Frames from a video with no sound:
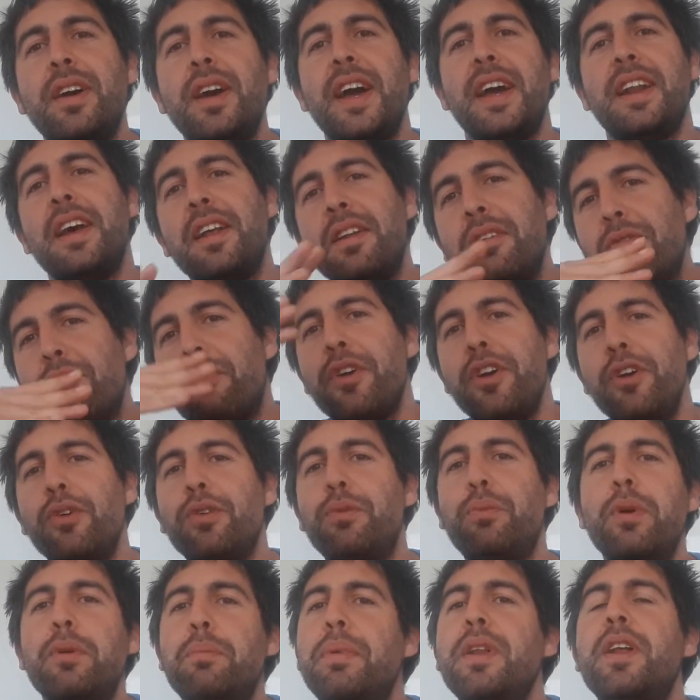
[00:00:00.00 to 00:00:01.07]
And then for you,
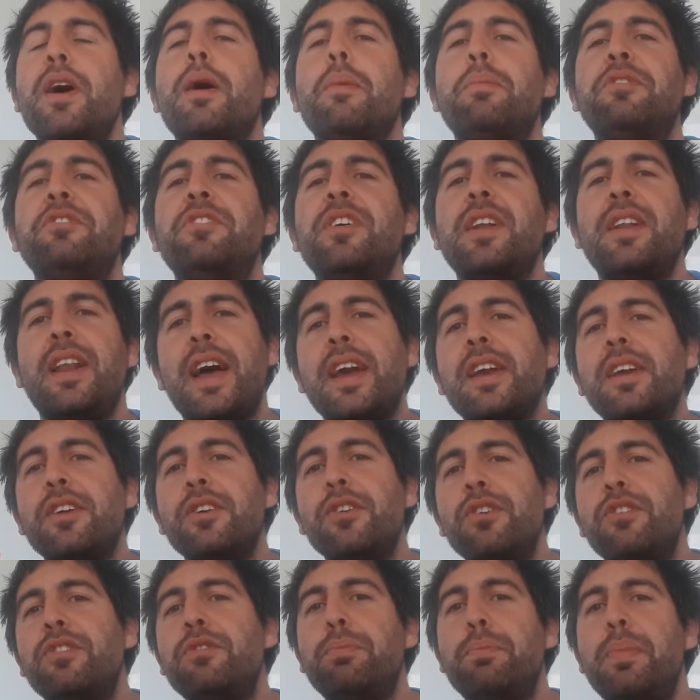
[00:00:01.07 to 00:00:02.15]
it would be the opposite.
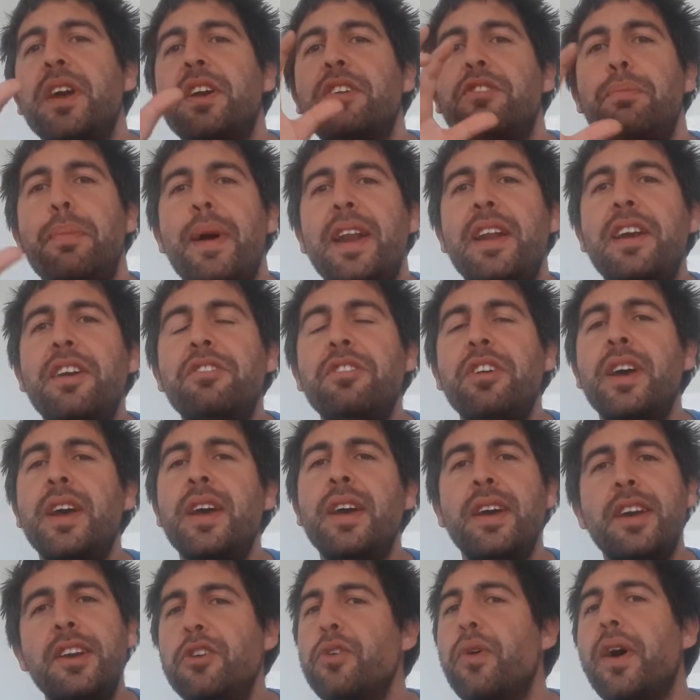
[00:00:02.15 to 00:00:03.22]
You speak Spanish,
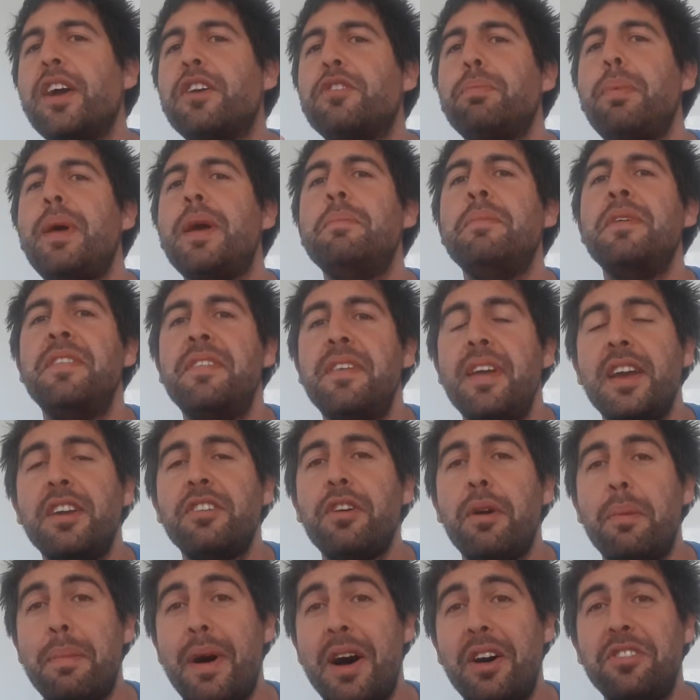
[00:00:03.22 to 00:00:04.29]
you explain me
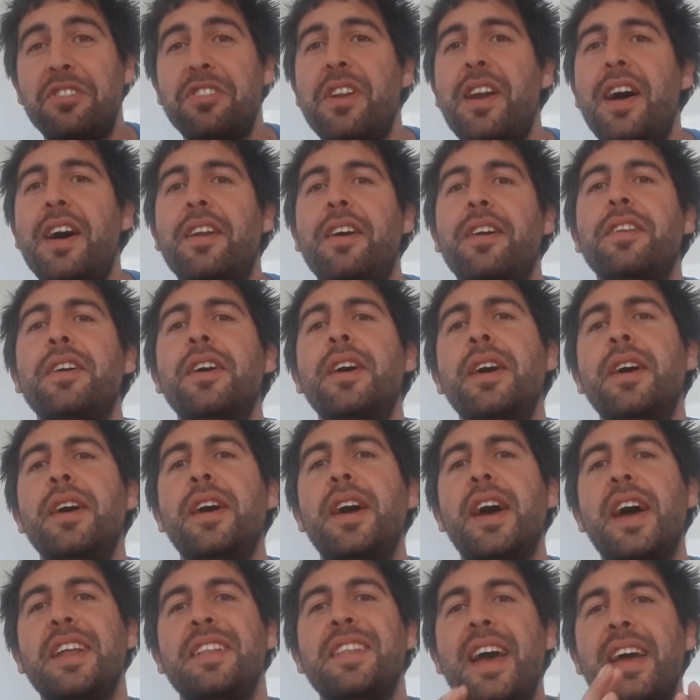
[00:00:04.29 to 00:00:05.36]
things about Sranan.
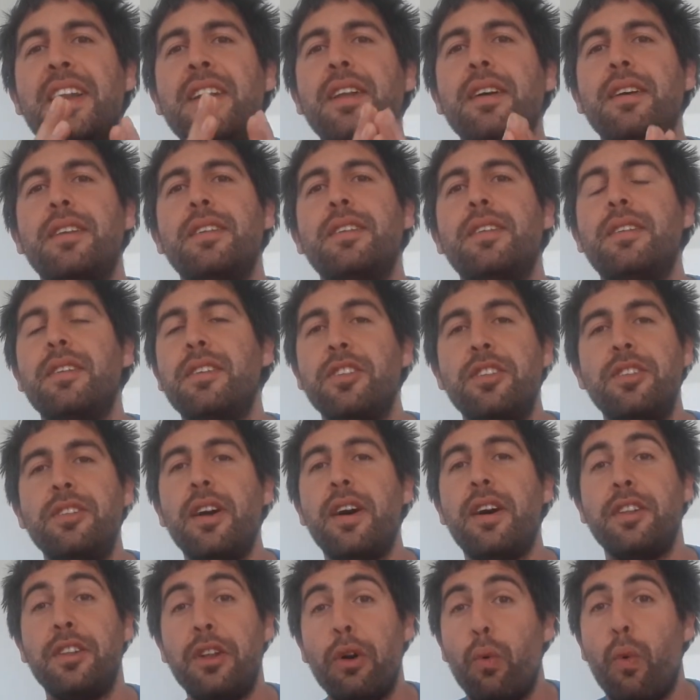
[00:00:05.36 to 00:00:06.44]
And then
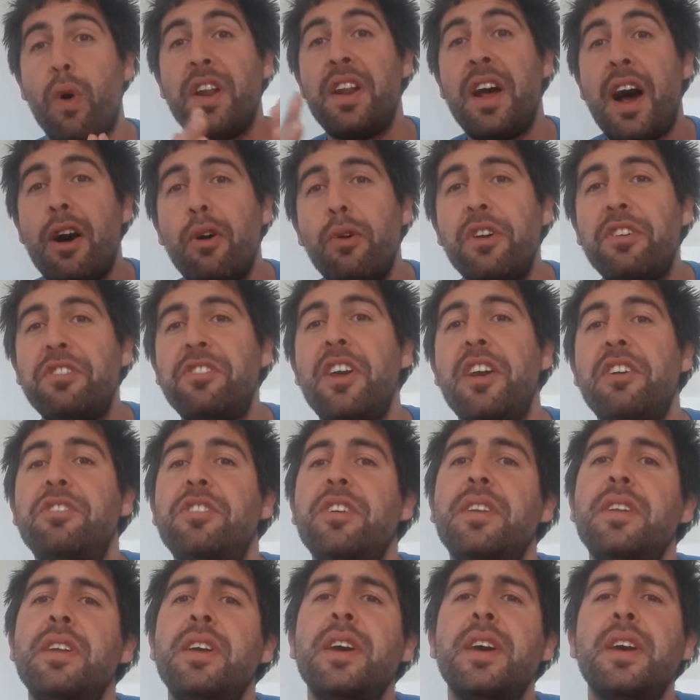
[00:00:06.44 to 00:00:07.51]
the 1 hour
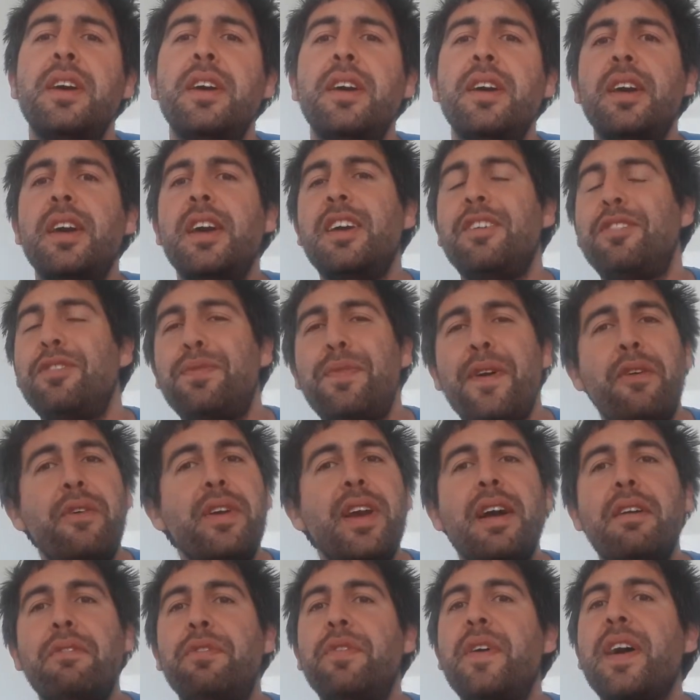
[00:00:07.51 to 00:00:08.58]
session is
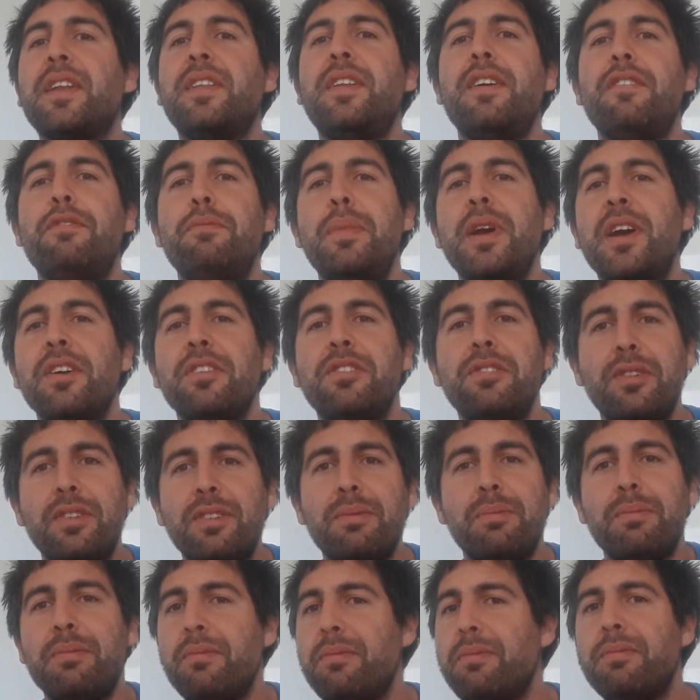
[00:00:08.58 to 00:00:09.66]
very effective, because
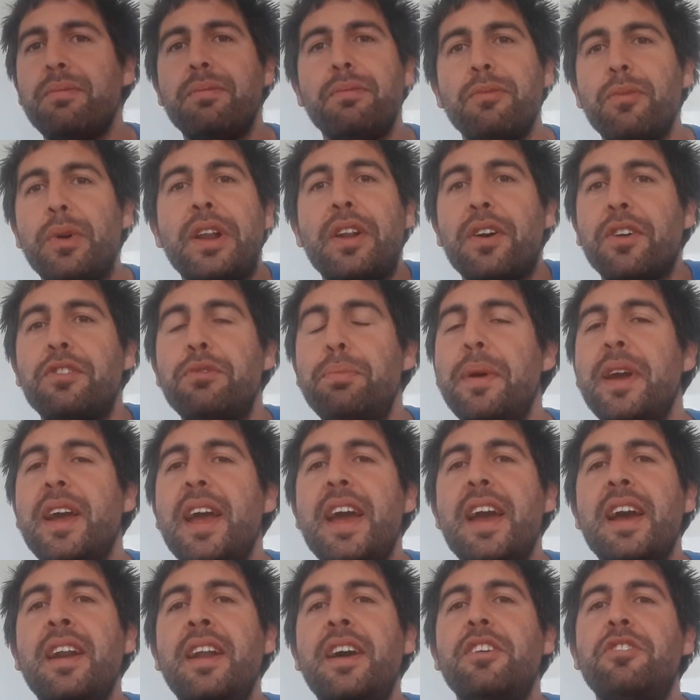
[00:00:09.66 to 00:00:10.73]
we don't speak
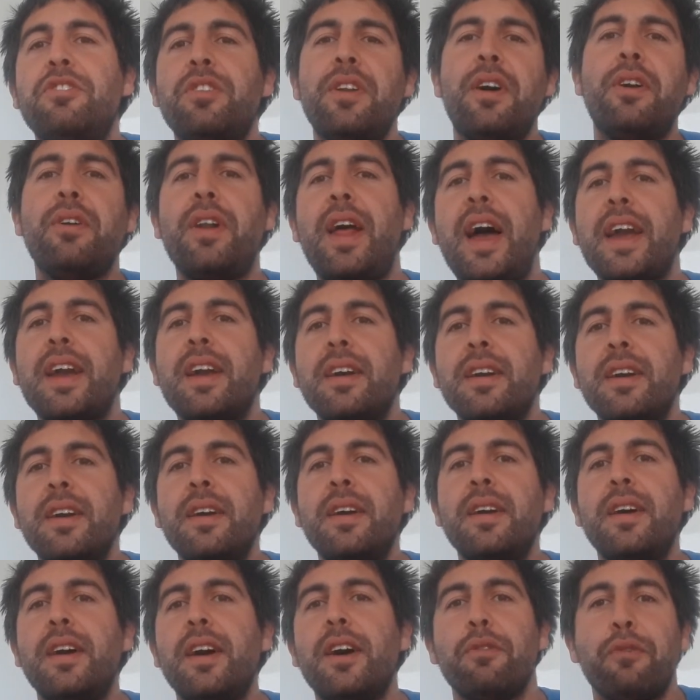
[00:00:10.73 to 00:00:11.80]
English, you know.
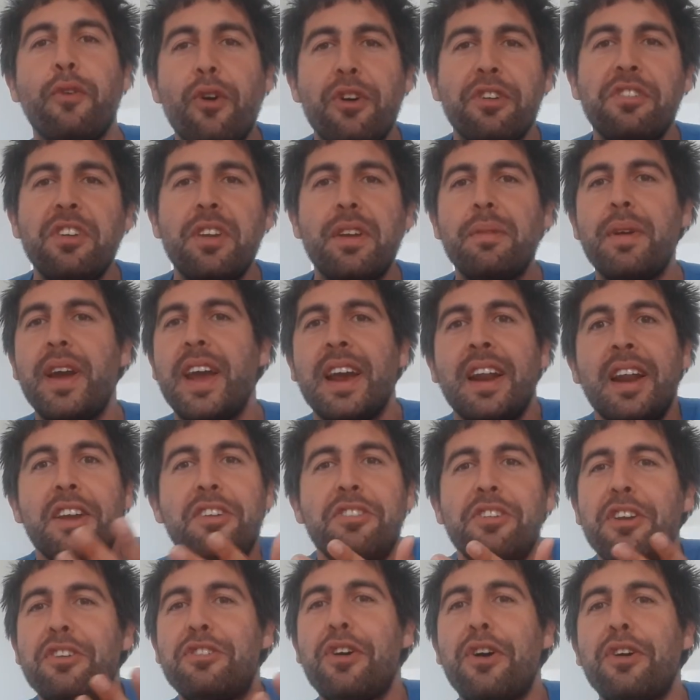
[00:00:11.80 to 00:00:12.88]
Of course,
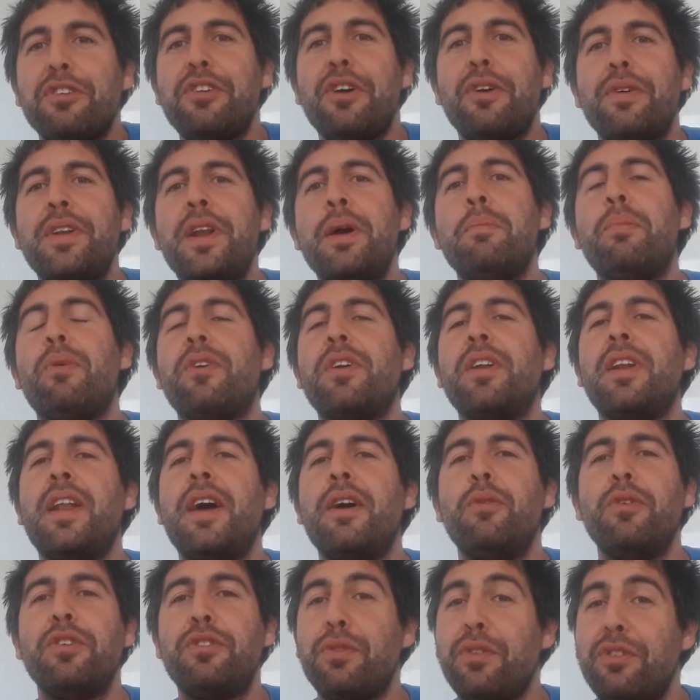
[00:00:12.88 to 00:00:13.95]
English is also an important
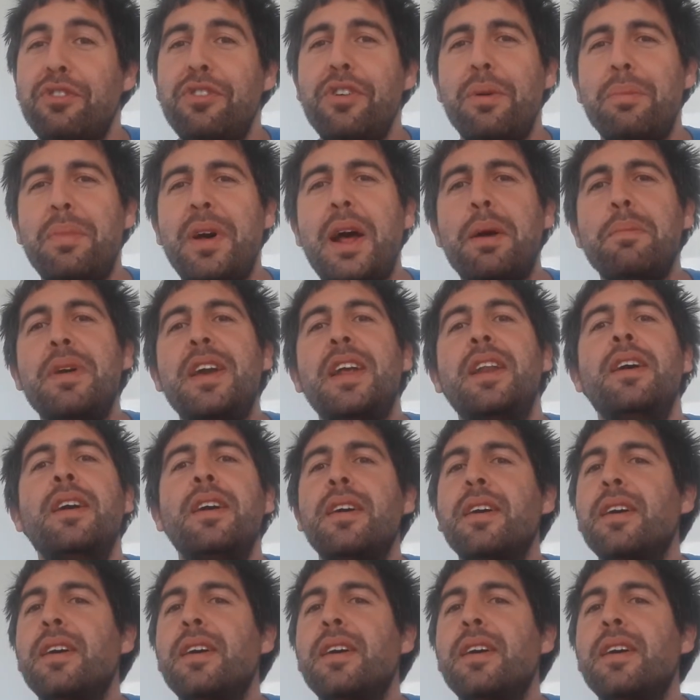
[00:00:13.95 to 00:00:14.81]
language, for sure. But I mean,